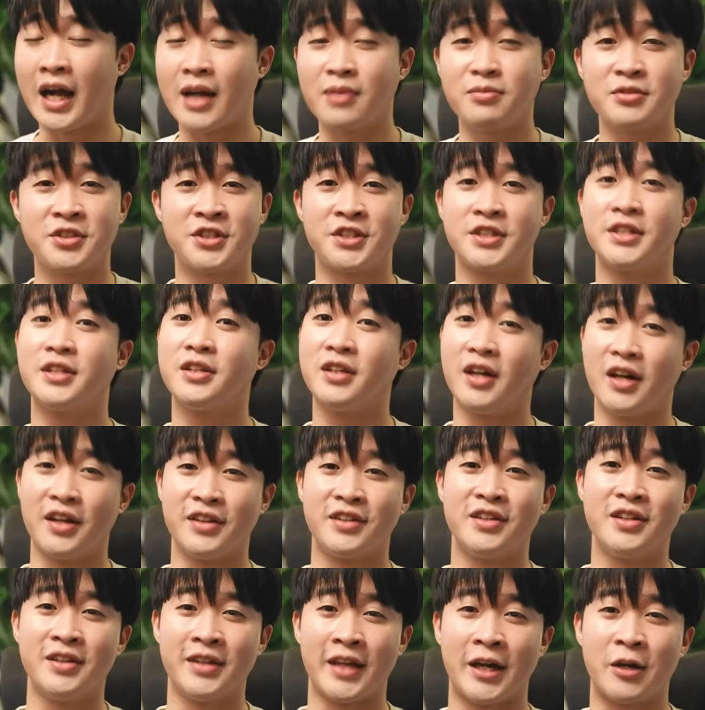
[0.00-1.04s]
I'm still,
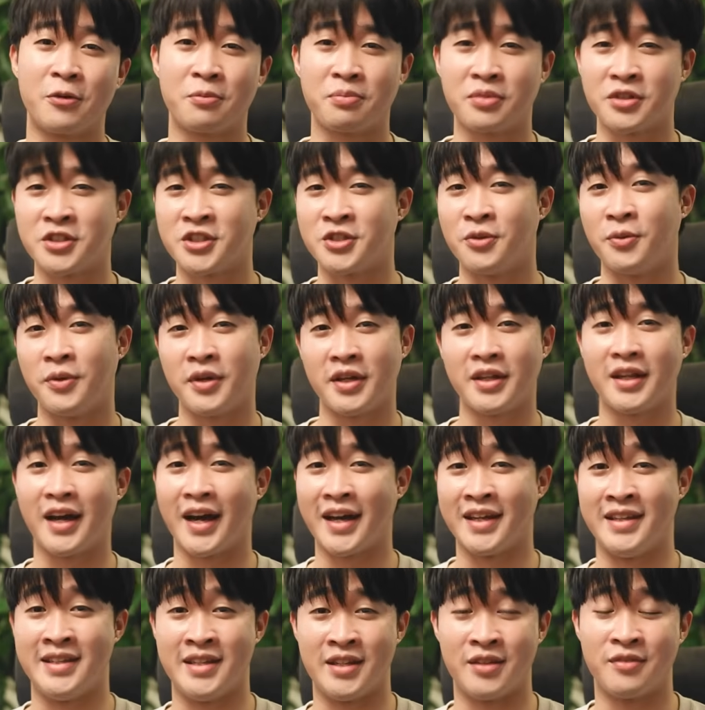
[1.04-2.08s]
until now, pursuing an
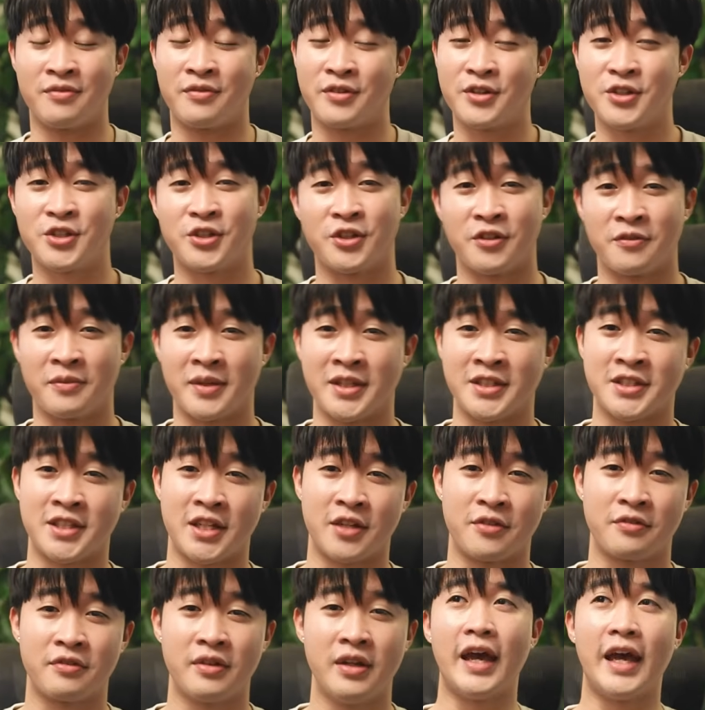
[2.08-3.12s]
ideal version of
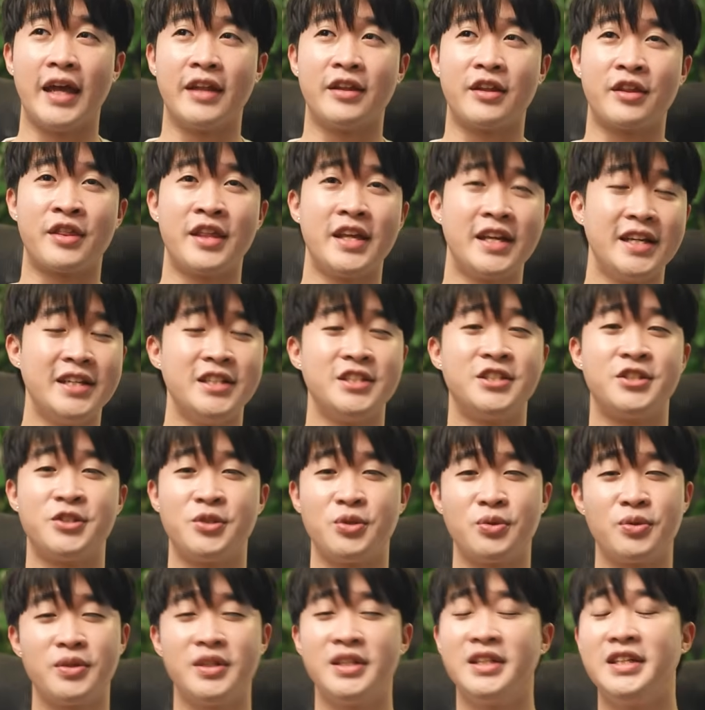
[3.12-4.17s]
myself. And the thing is,
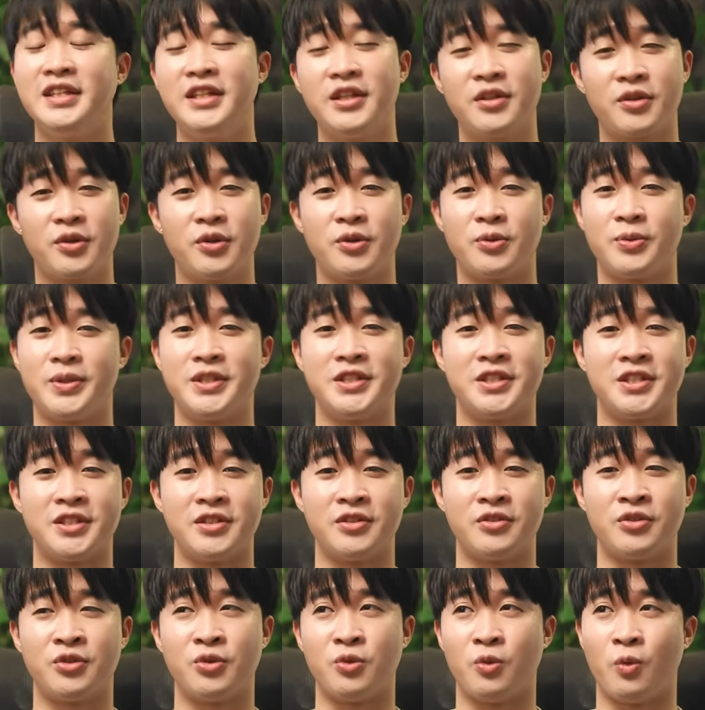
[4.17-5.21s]
you really need a good
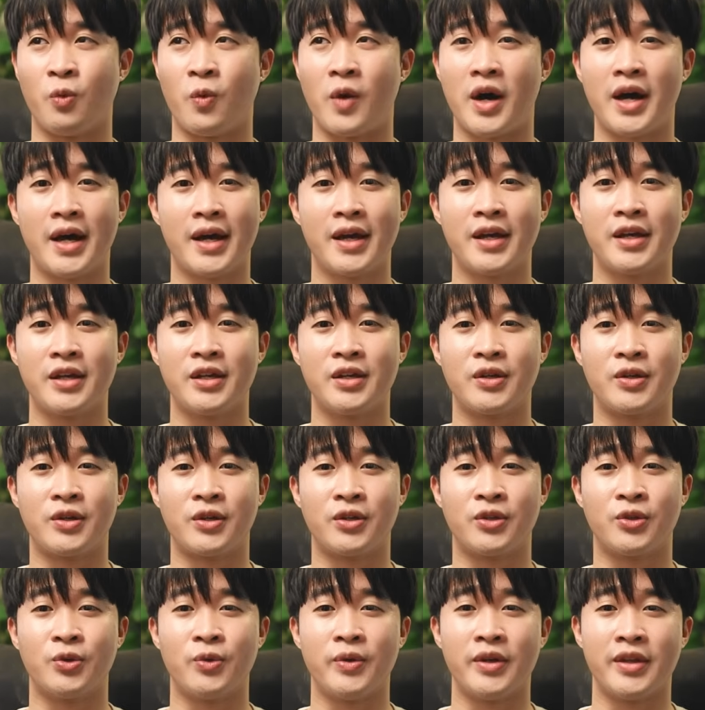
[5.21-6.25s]
reason to why
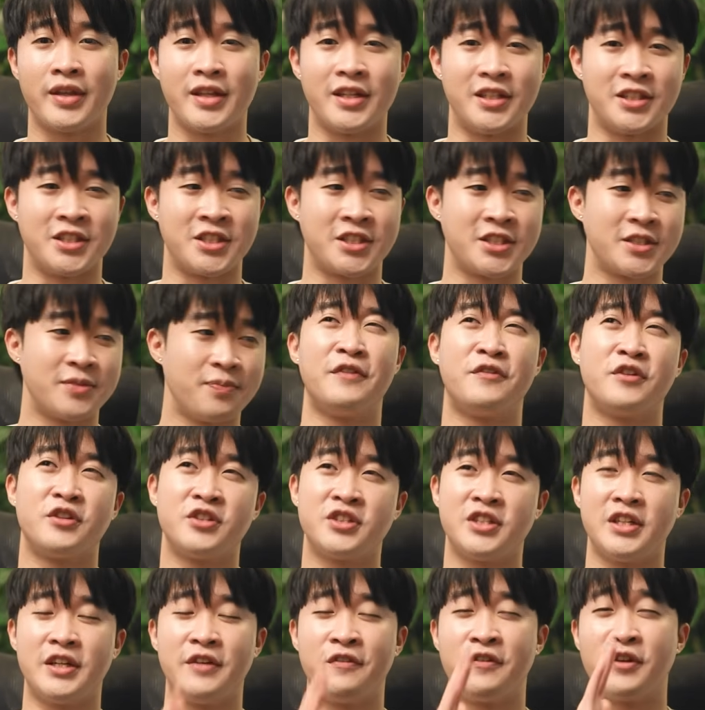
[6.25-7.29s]
you're doing this.
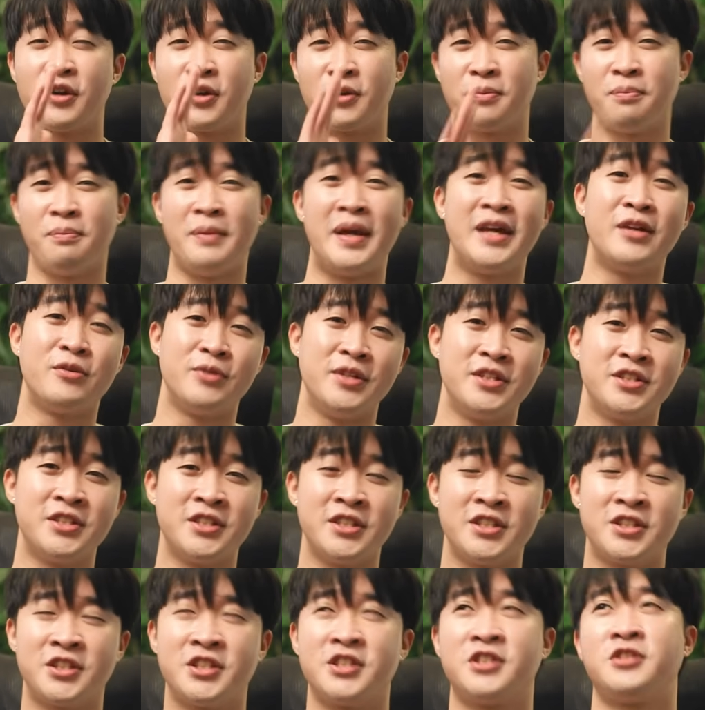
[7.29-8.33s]
If your main
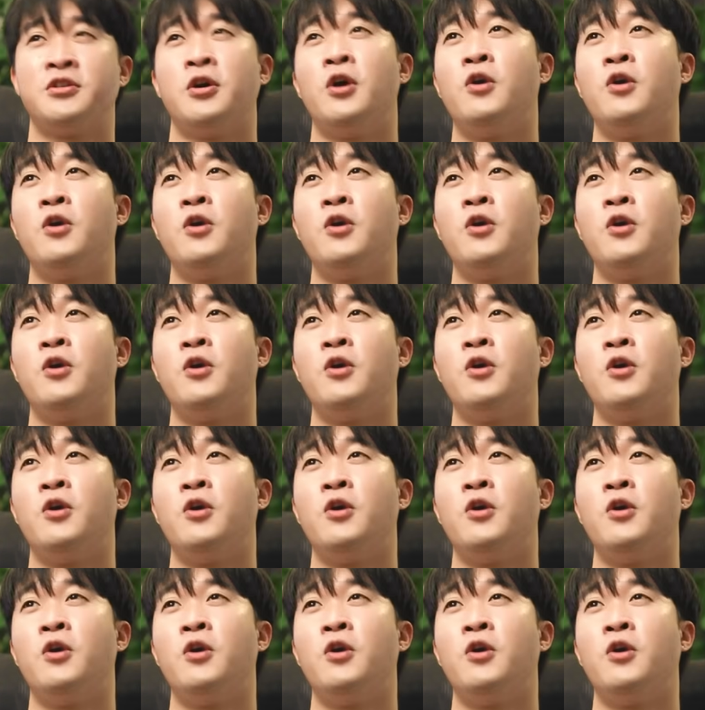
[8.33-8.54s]
reason is just,